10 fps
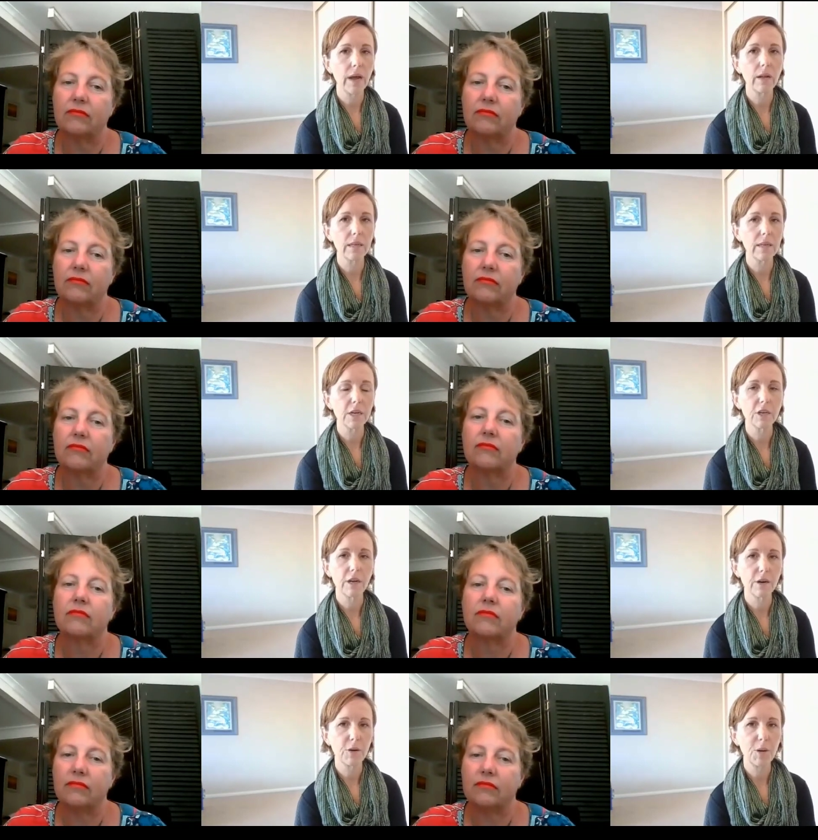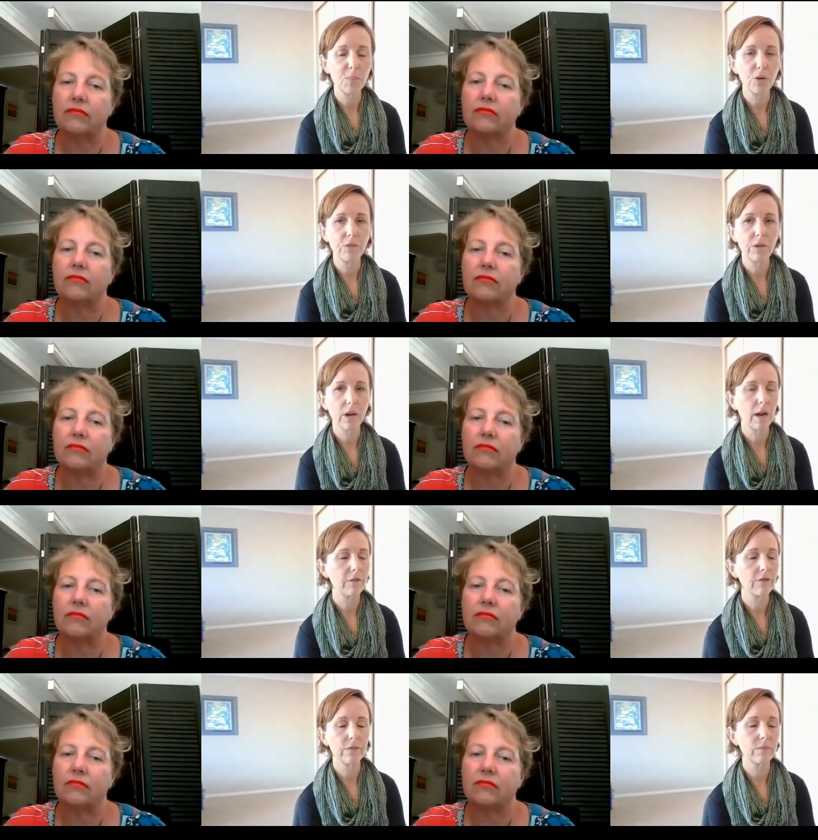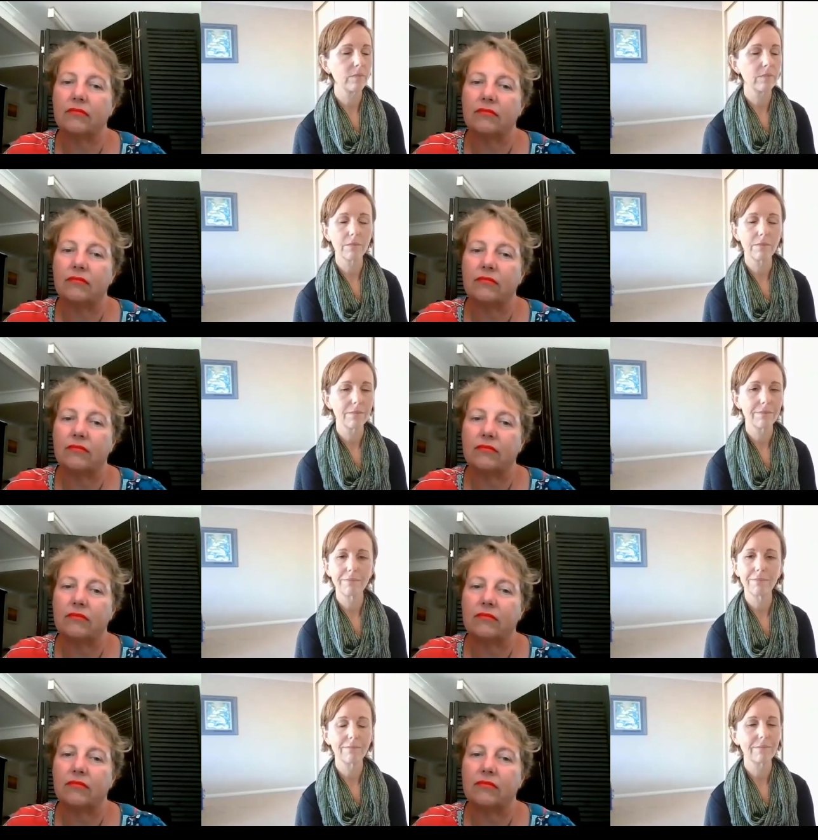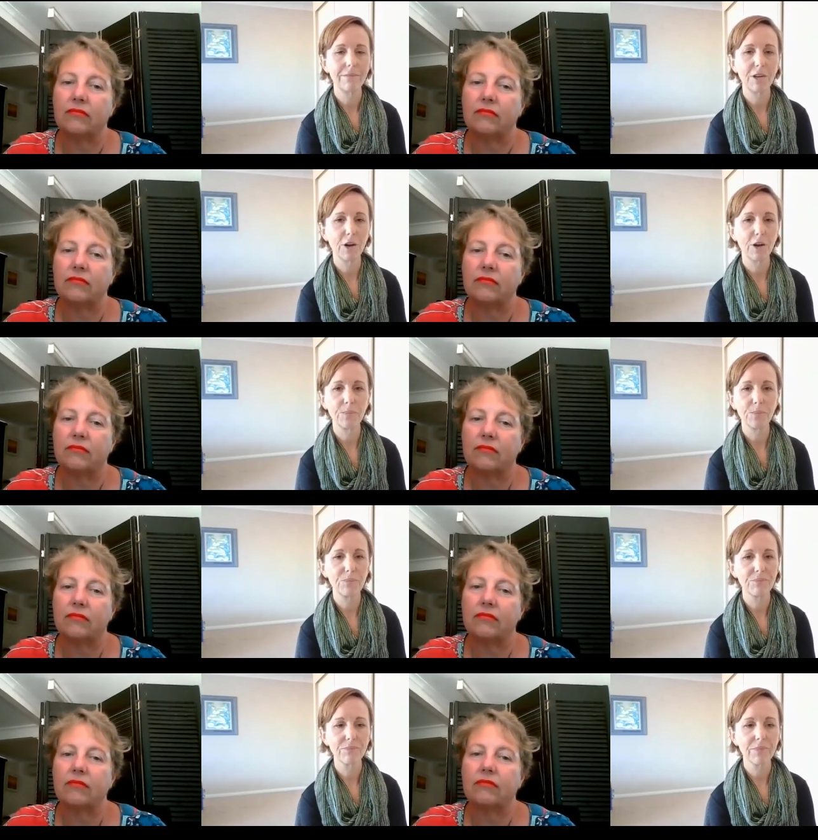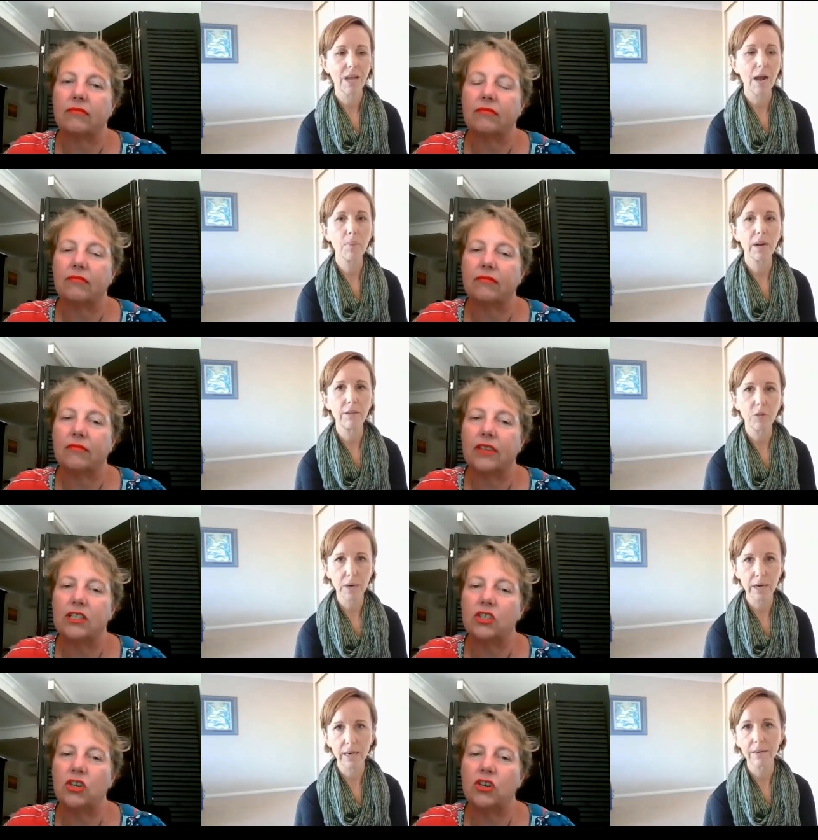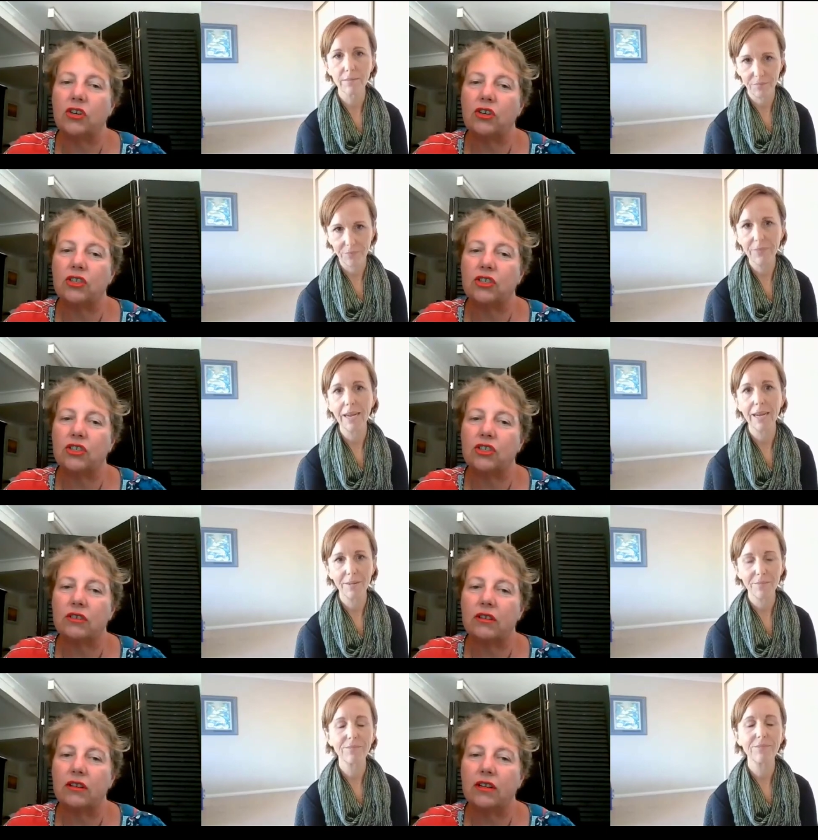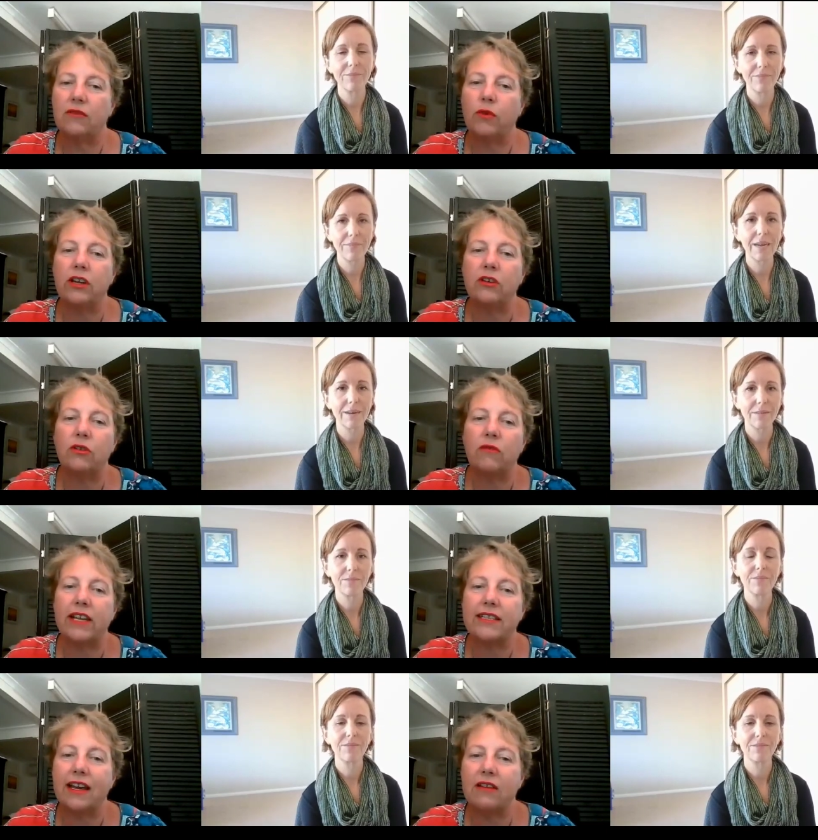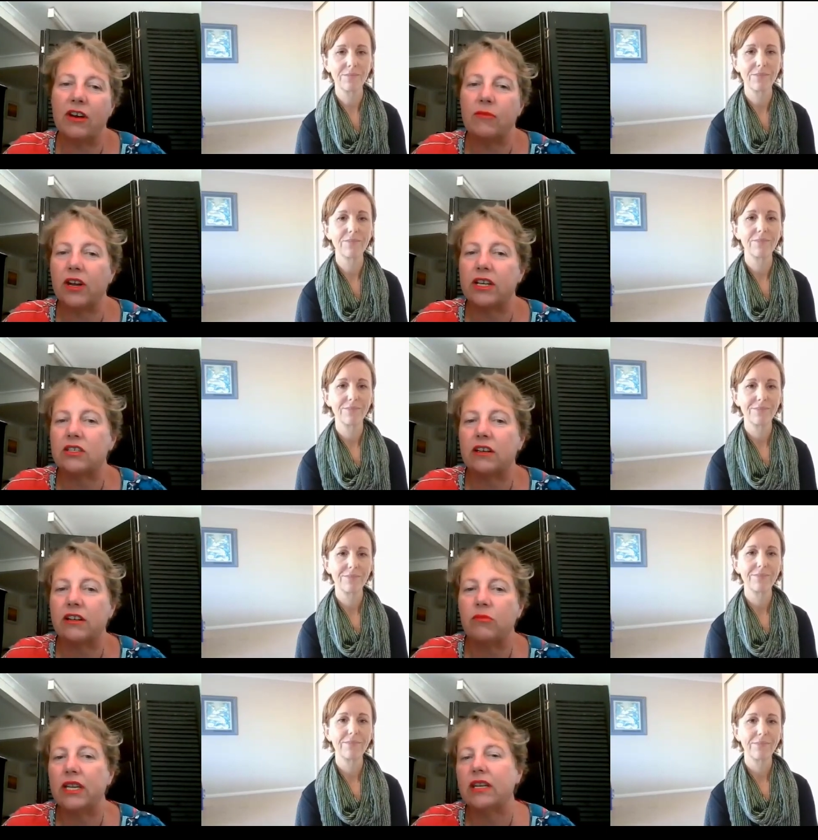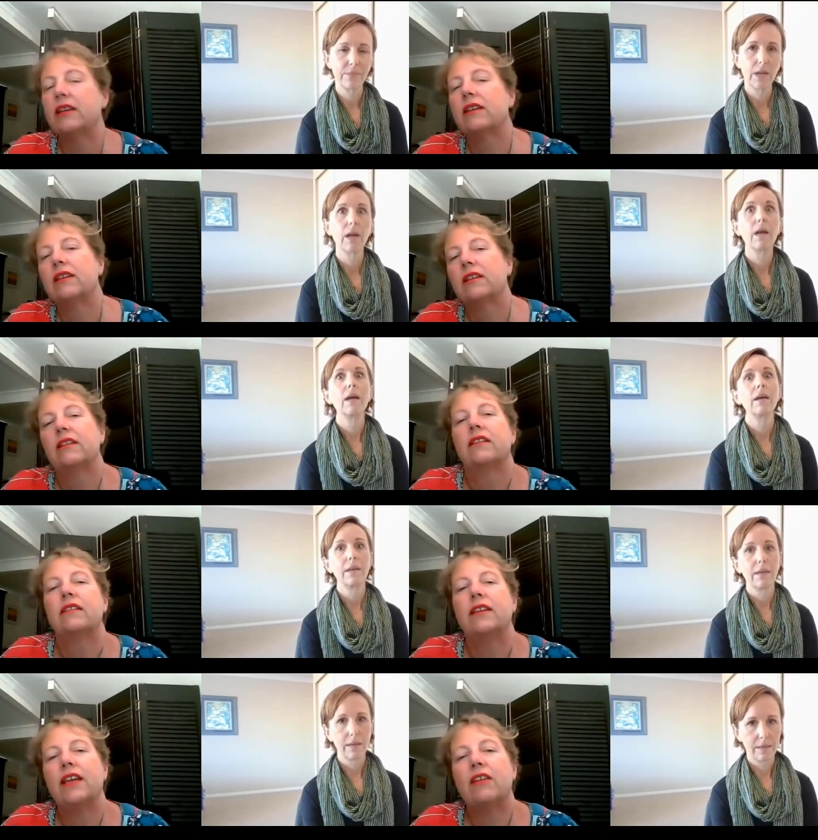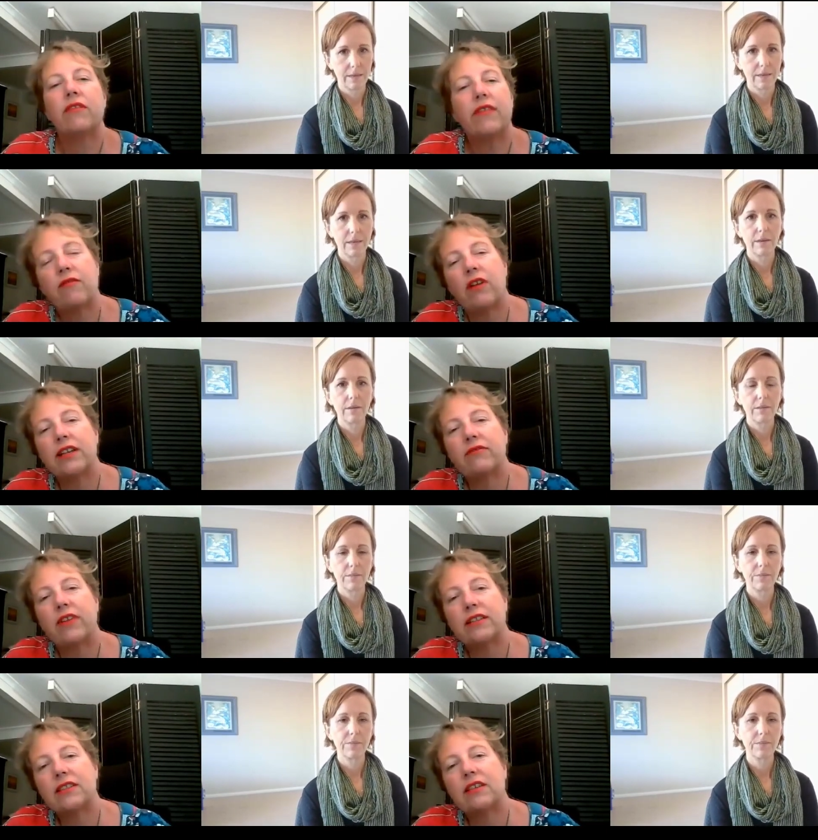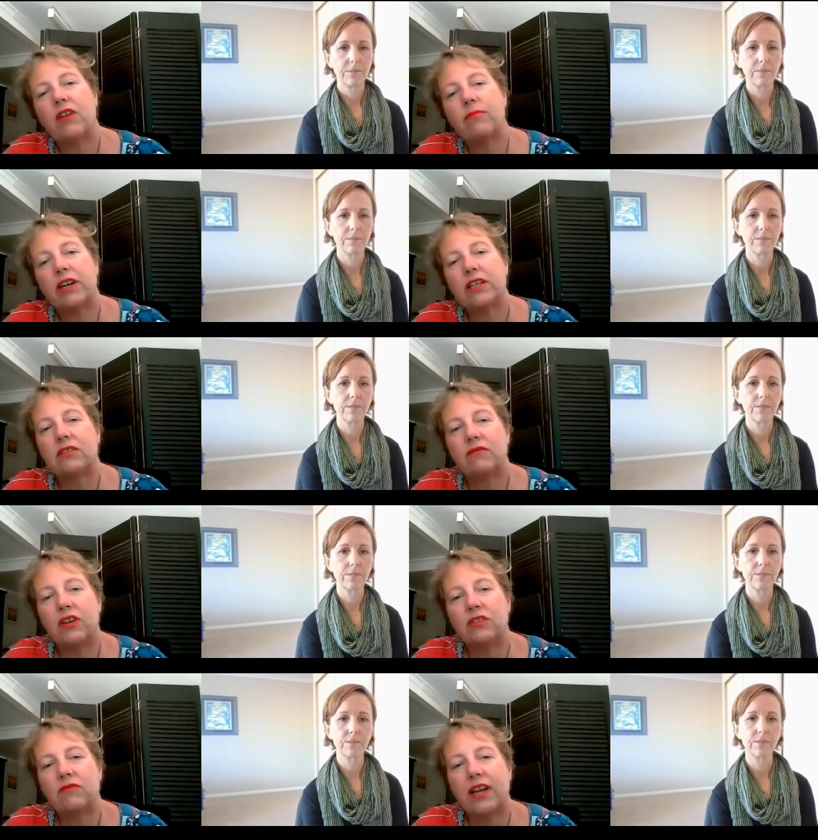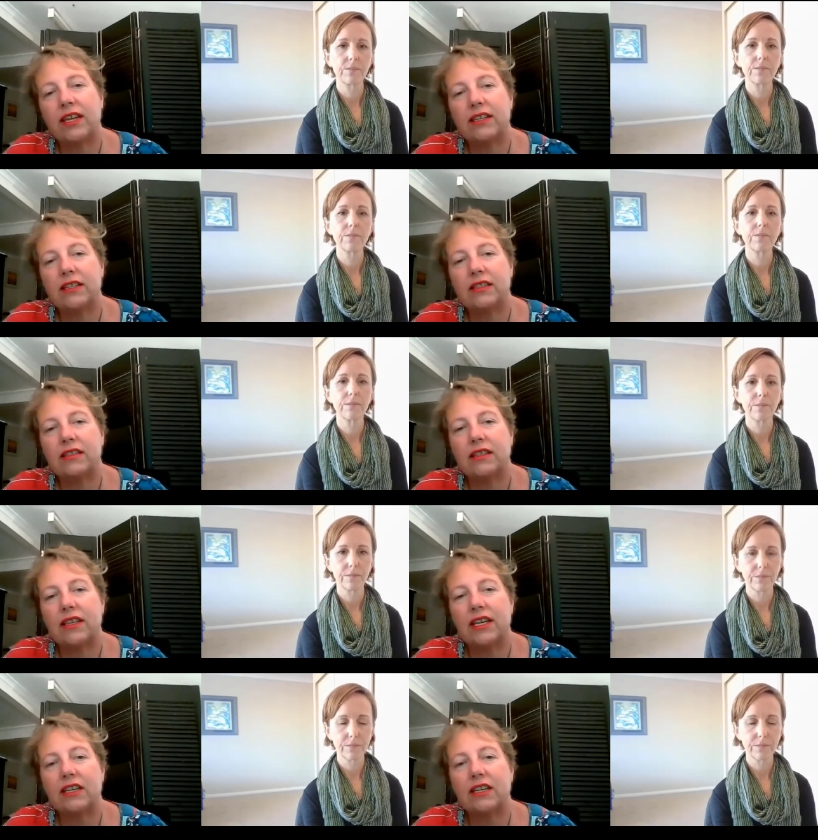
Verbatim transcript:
Speaker 1: that that's actually going to improve your life you know unbelievably yeah
Speaker 2: and if we can all raise our vibration a little bit then that raises the vibration of those around us and then they